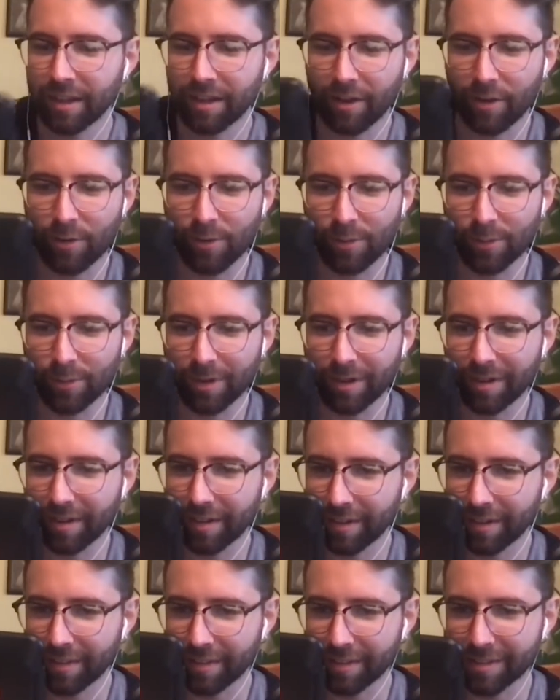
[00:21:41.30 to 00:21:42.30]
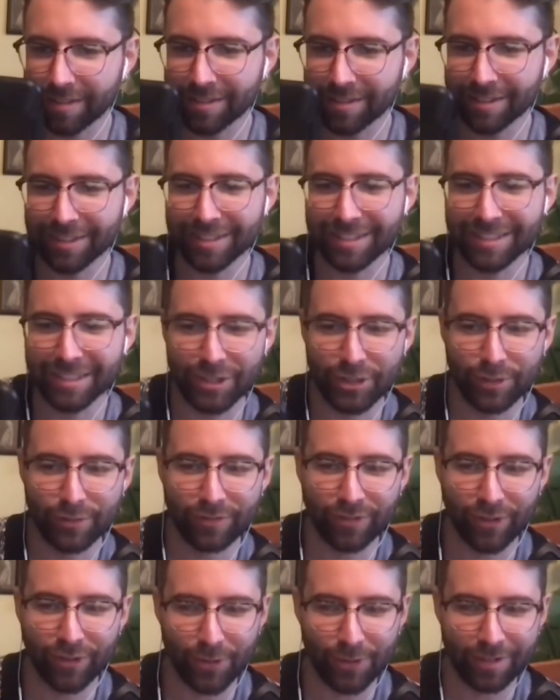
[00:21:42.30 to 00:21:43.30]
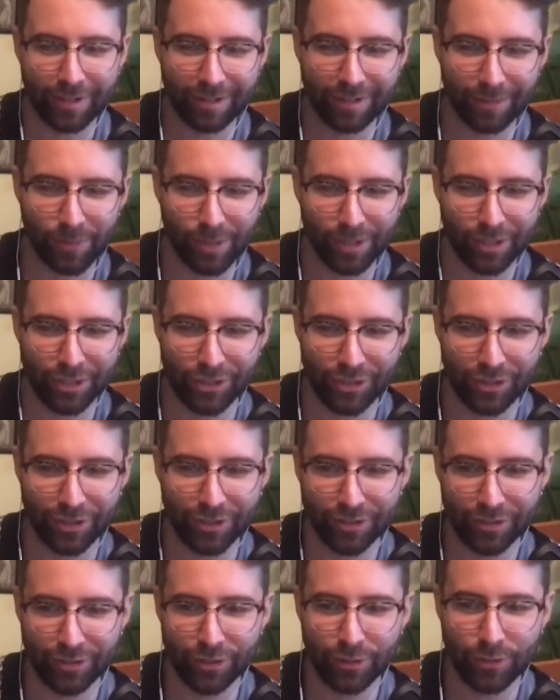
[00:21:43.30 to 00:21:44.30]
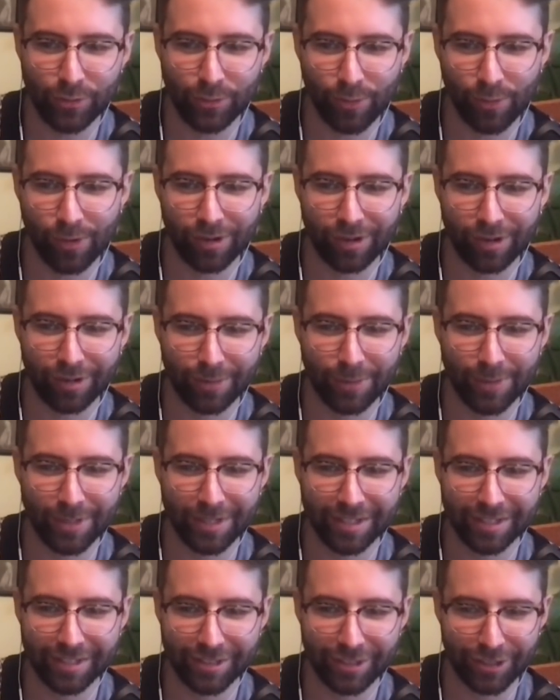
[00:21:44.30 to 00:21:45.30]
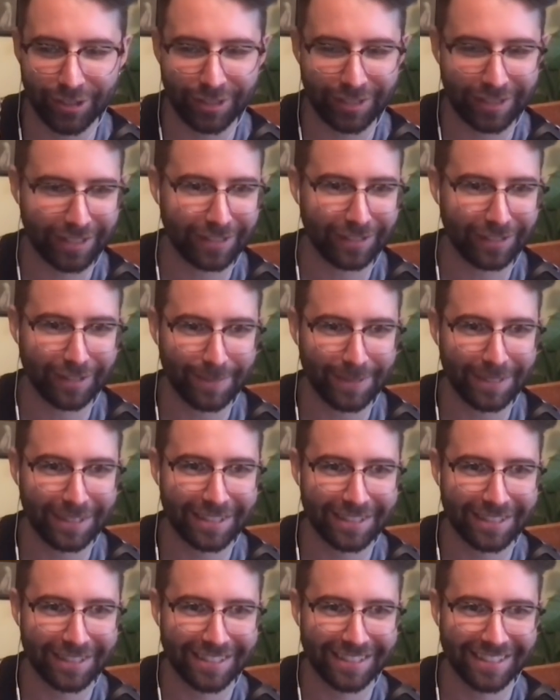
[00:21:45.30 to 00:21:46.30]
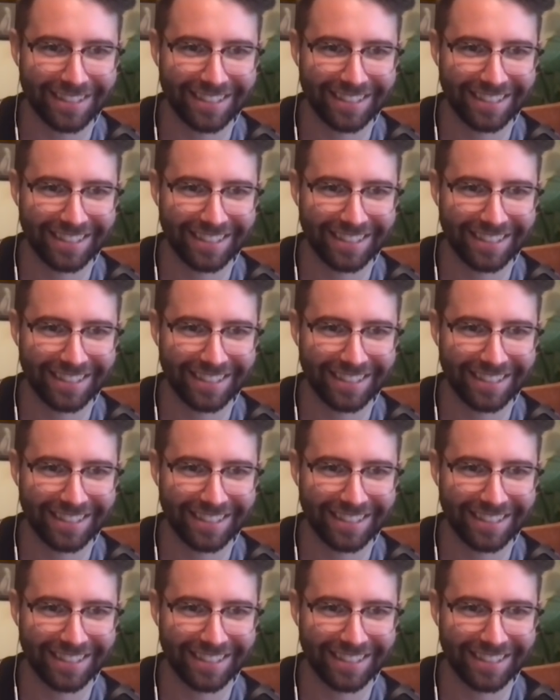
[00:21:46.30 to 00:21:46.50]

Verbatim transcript: Oh, did you vote on which shirts you wore w- during the Olympics?